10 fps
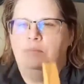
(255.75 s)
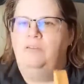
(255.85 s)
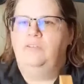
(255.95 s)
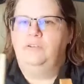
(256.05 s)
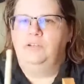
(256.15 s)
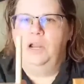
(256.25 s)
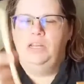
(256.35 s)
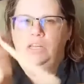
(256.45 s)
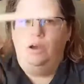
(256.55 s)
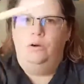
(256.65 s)
If you try to
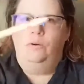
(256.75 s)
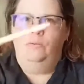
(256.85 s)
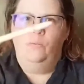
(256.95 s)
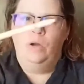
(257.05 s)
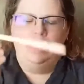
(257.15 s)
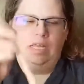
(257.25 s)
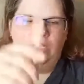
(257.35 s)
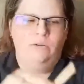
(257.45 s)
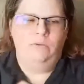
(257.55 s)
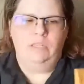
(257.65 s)
go one end
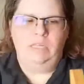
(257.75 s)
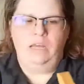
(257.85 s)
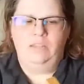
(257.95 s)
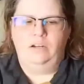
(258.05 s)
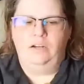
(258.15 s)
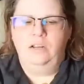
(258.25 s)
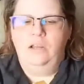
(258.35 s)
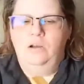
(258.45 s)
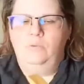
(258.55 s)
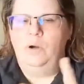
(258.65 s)
or the other,
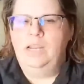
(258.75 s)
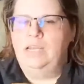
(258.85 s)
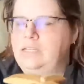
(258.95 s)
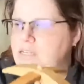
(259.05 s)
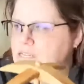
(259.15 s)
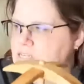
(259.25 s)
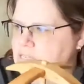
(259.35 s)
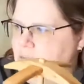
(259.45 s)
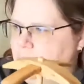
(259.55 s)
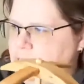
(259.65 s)
one end isn't
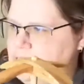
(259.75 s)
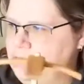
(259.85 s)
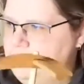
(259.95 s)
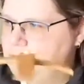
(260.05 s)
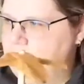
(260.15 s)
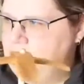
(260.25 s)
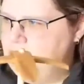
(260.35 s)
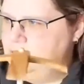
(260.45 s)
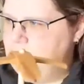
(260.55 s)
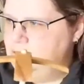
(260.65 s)
going to go through it
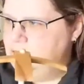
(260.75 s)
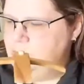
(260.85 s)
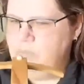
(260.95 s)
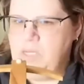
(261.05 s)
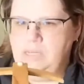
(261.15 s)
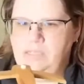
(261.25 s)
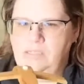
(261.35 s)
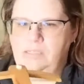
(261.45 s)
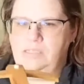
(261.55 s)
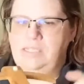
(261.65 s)
because
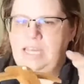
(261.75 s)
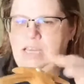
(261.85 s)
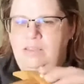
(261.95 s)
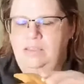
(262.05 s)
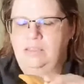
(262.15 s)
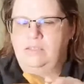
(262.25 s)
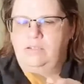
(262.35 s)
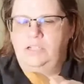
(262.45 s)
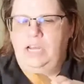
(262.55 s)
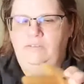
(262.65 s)
this
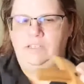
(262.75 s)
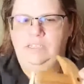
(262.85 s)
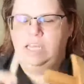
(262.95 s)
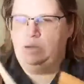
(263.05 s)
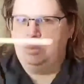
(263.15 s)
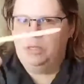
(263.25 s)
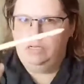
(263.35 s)
shaft is tapered.